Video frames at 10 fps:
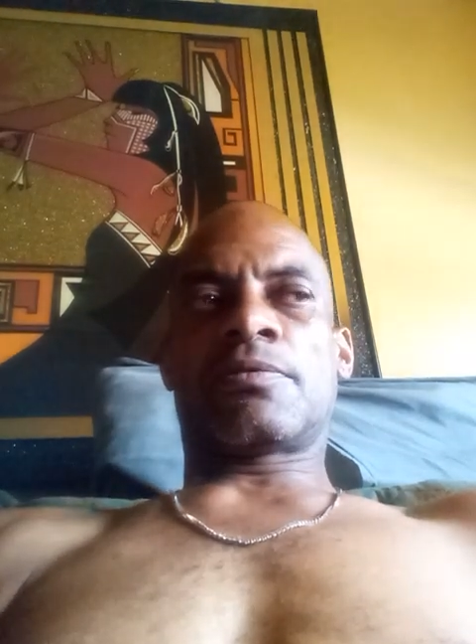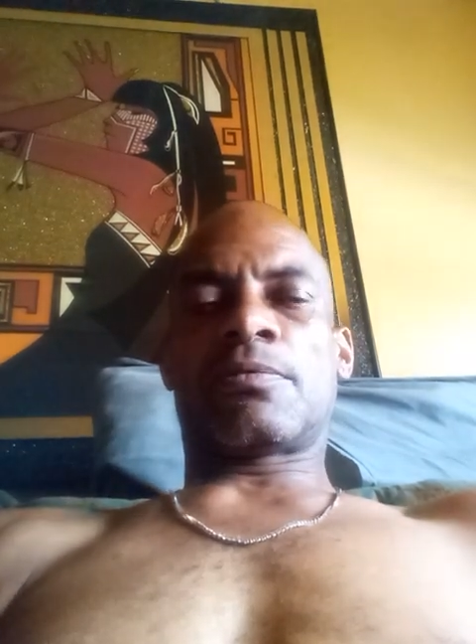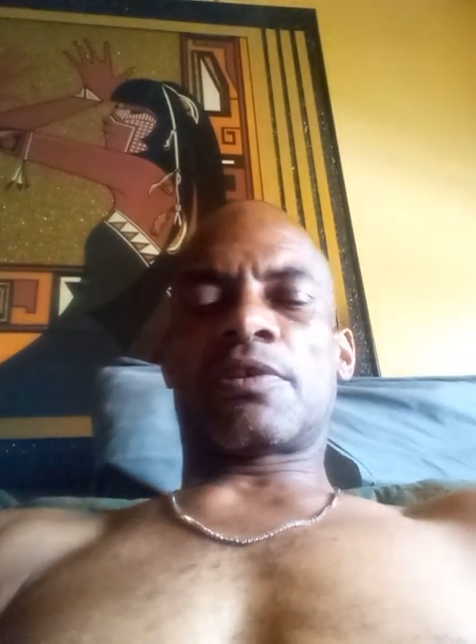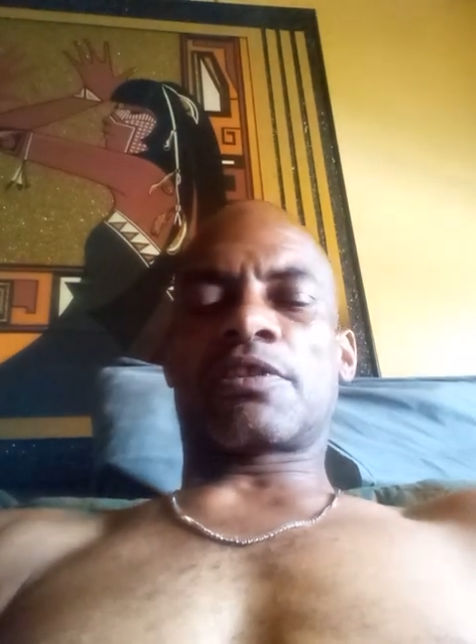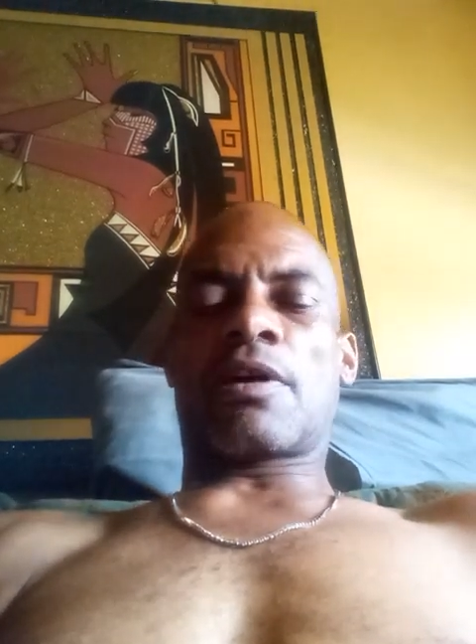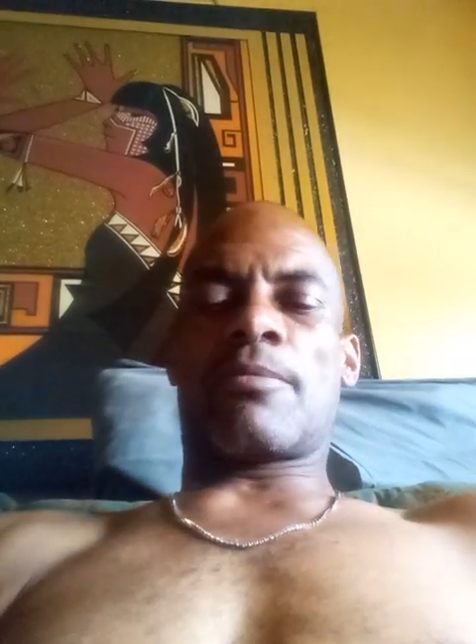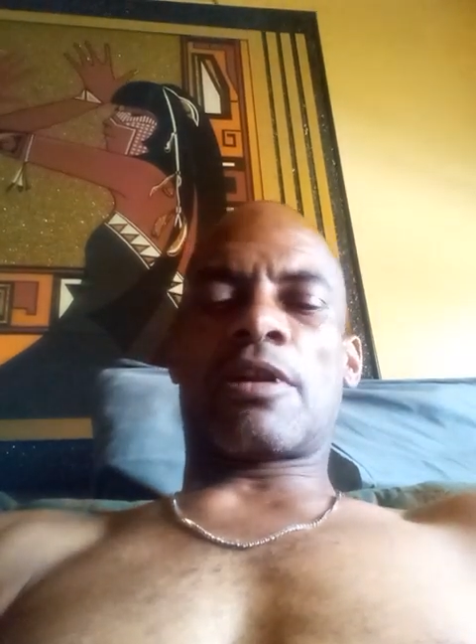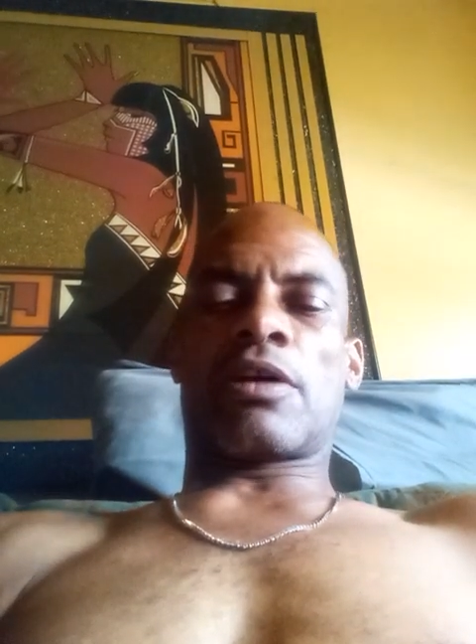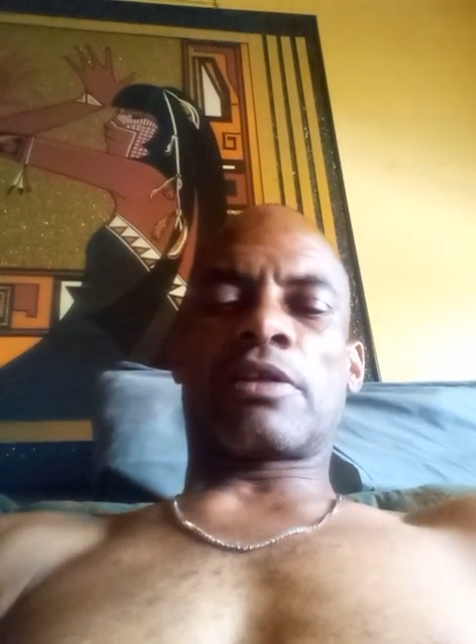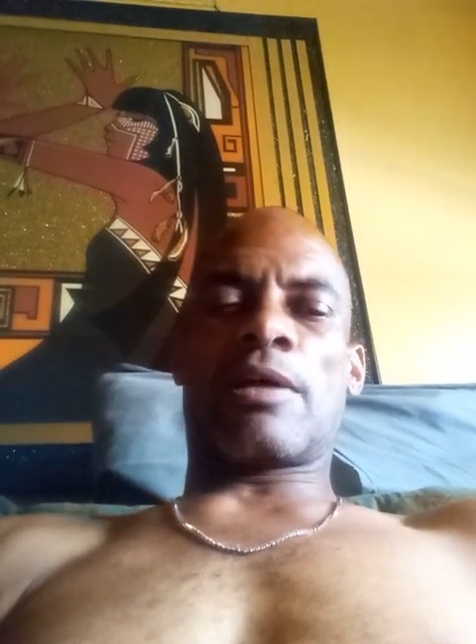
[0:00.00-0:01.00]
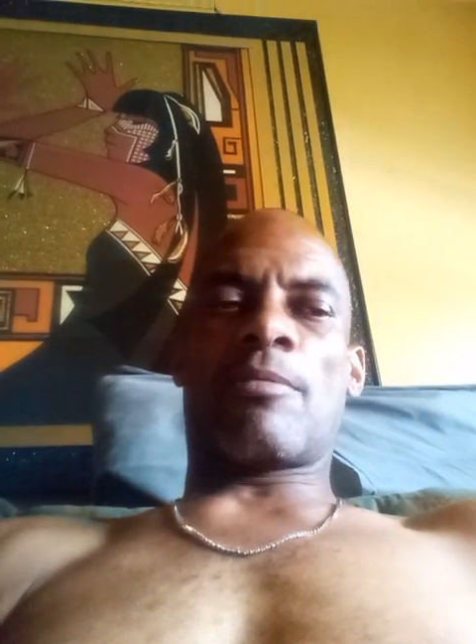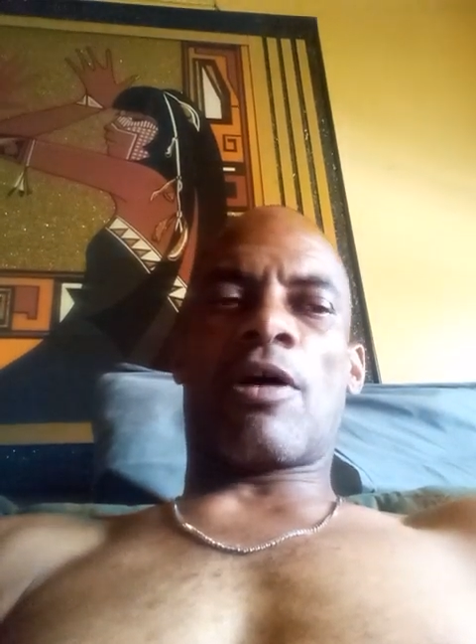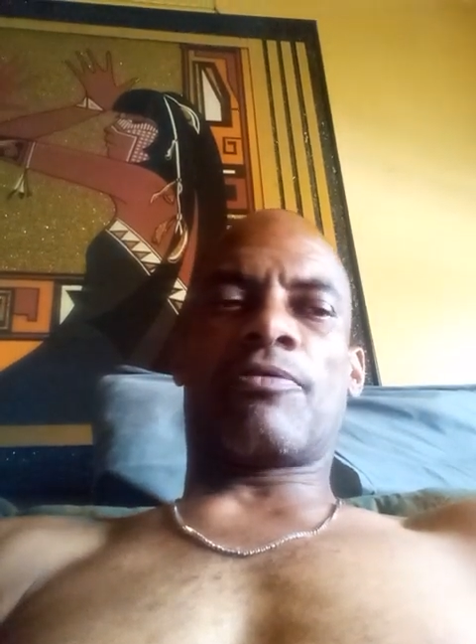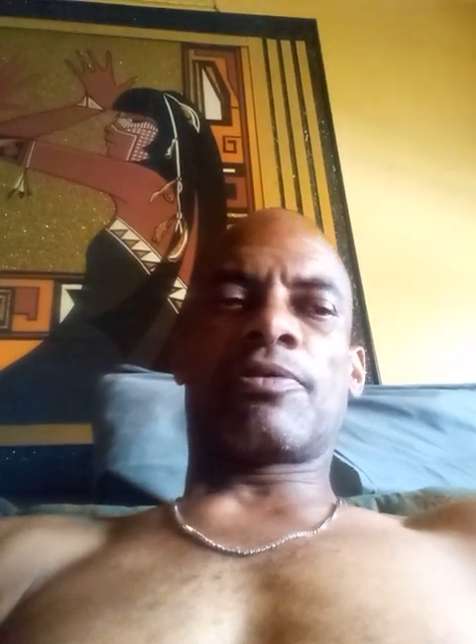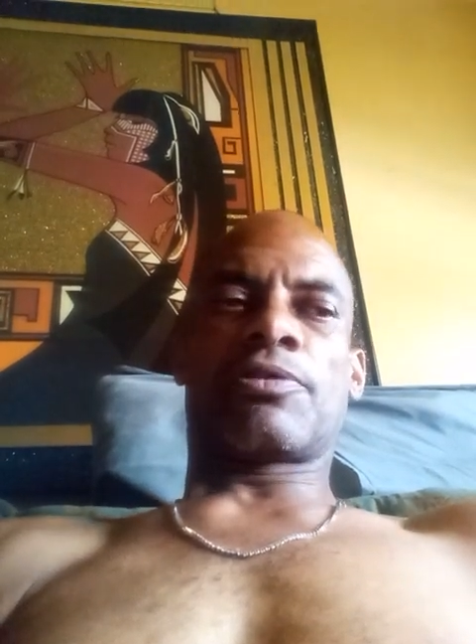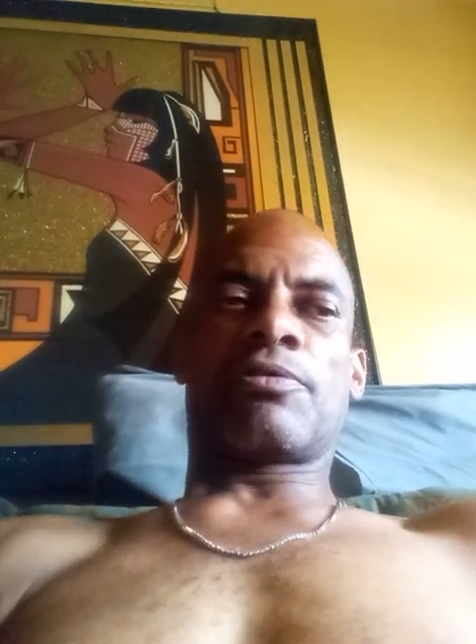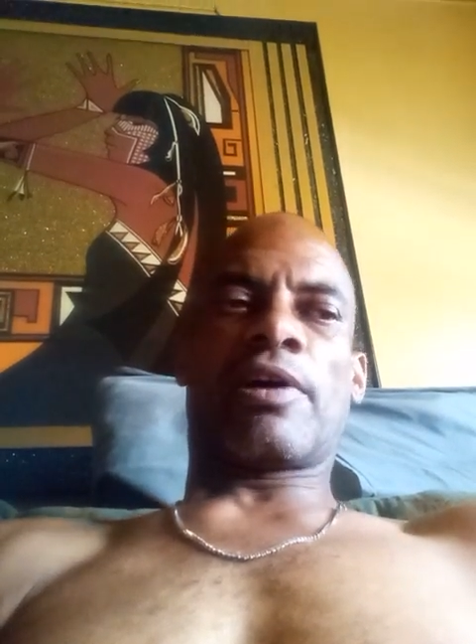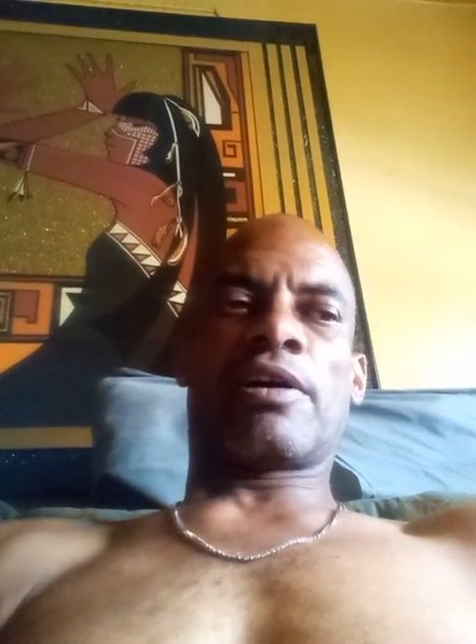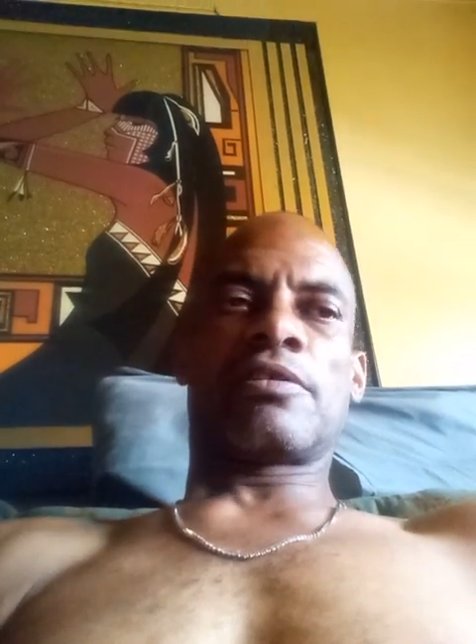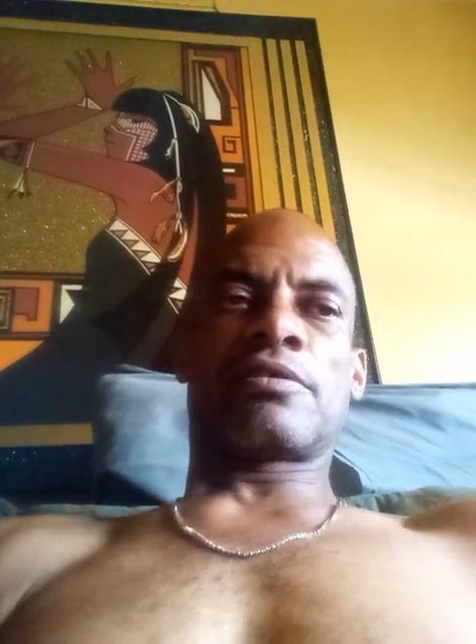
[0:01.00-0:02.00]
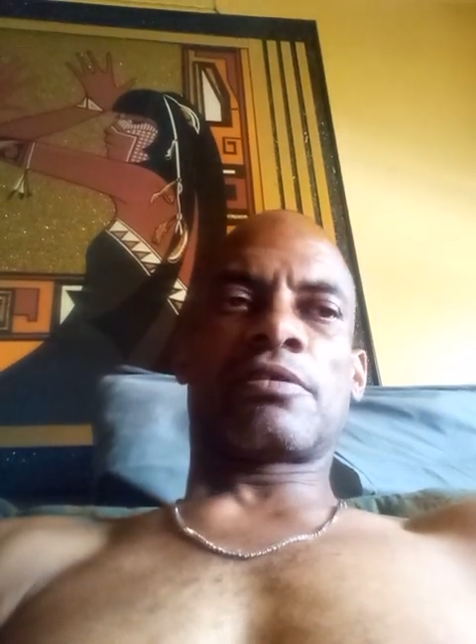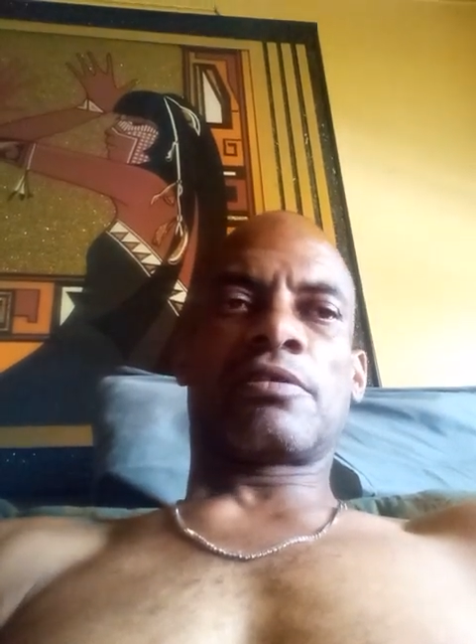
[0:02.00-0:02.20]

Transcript: what's coming out their mouth is crazy.